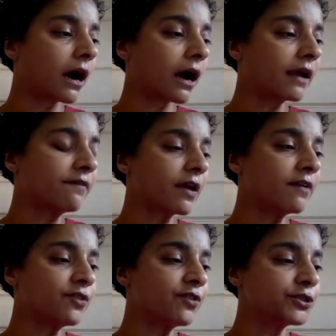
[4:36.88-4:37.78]

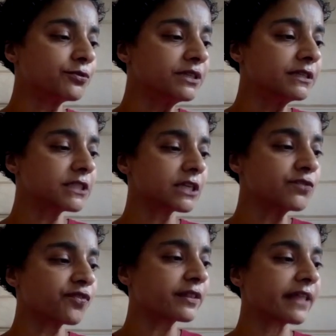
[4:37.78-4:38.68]
if you tuned in
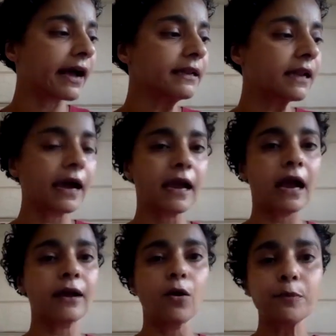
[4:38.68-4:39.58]
just for that,
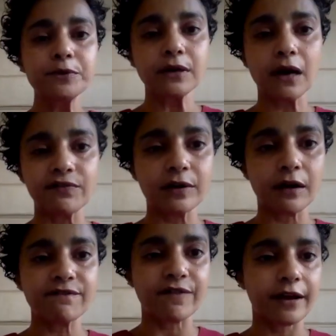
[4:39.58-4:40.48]
I hope to cover
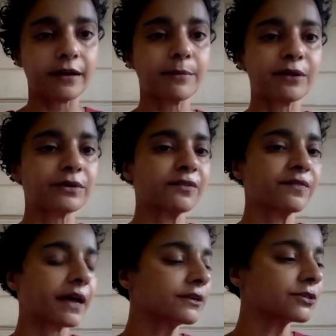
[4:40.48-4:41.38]
a fair amount of
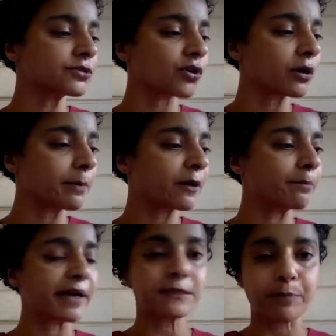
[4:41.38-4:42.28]
that to talk
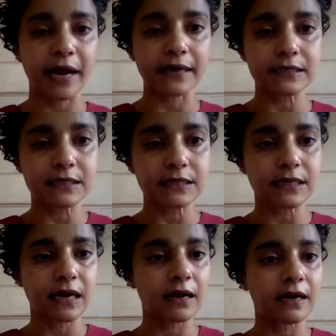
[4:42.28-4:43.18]
about best practices
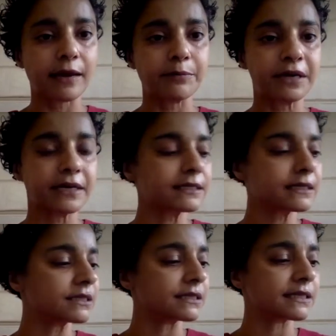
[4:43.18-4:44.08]
in our libraries
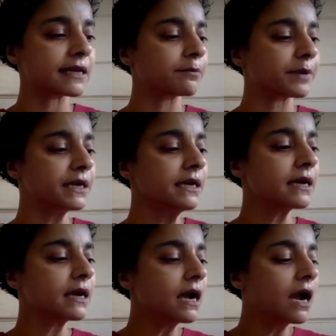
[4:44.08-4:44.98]
in TCLP.
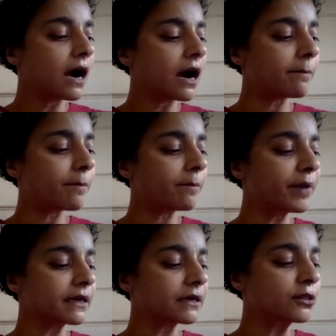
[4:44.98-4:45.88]

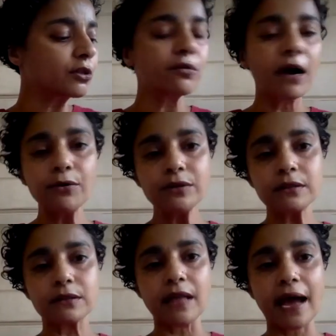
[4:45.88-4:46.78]
But throughout
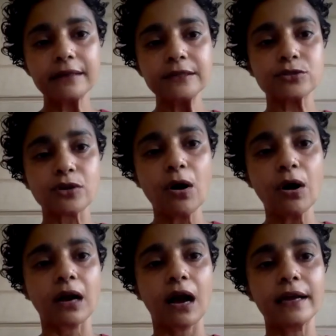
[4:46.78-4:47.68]
that
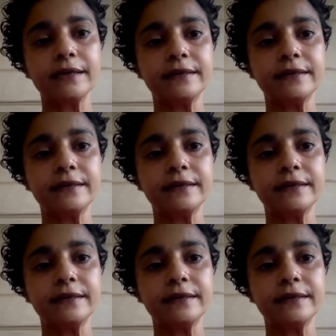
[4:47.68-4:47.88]
talk, I